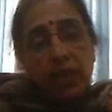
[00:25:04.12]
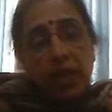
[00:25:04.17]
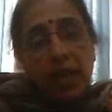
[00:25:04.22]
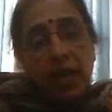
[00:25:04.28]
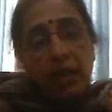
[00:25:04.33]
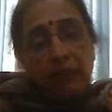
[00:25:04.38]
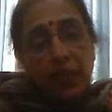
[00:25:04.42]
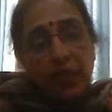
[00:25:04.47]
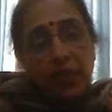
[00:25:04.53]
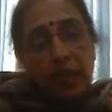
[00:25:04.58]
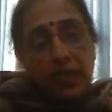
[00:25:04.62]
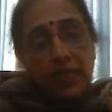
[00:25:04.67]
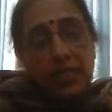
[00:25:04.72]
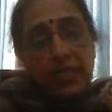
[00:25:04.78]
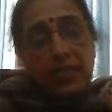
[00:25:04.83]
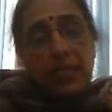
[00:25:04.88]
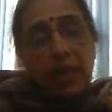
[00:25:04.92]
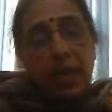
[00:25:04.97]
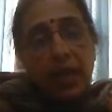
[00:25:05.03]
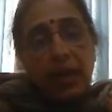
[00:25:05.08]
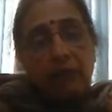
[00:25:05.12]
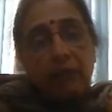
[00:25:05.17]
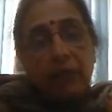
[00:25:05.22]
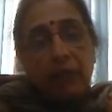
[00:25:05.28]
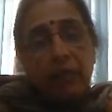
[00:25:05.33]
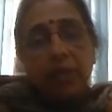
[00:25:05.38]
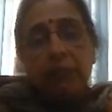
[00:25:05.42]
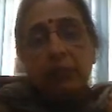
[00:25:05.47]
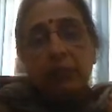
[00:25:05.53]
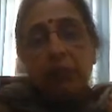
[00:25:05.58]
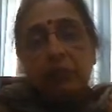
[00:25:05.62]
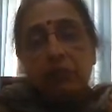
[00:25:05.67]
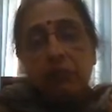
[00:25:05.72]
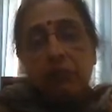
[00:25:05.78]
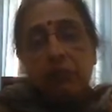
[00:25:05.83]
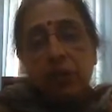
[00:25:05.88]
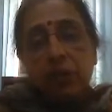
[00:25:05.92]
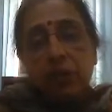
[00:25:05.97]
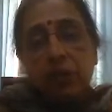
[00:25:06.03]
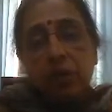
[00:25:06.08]
have any slack variable, we
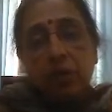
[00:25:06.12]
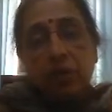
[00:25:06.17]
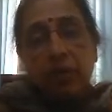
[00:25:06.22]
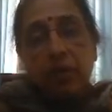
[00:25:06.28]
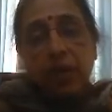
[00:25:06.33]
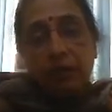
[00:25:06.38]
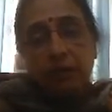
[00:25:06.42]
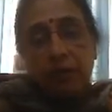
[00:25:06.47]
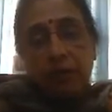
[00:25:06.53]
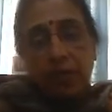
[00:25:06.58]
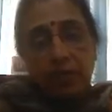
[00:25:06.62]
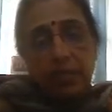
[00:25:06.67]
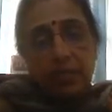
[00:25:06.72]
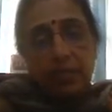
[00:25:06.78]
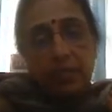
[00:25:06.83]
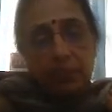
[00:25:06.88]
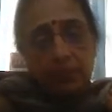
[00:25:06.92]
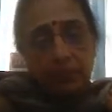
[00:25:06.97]
will not have any